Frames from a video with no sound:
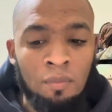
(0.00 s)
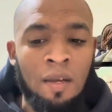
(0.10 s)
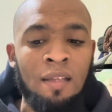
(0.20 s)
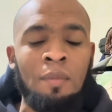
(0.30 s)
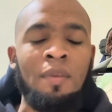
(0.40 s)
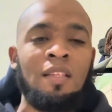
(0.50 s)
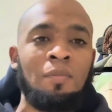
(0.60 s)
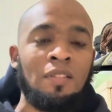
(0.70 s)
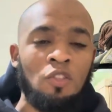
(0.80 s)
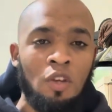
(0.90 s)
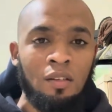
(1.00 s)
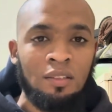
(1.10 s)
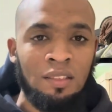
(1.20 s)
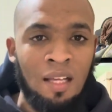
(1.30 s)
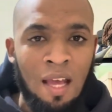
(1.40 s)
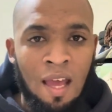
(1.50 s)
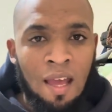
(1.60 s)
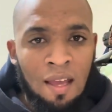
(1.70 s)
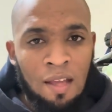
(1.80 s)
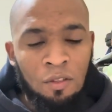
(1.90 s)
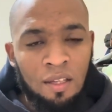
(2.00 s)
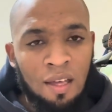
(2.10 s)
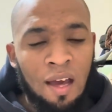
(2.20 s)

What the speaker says: My name is Mr. Charles, and today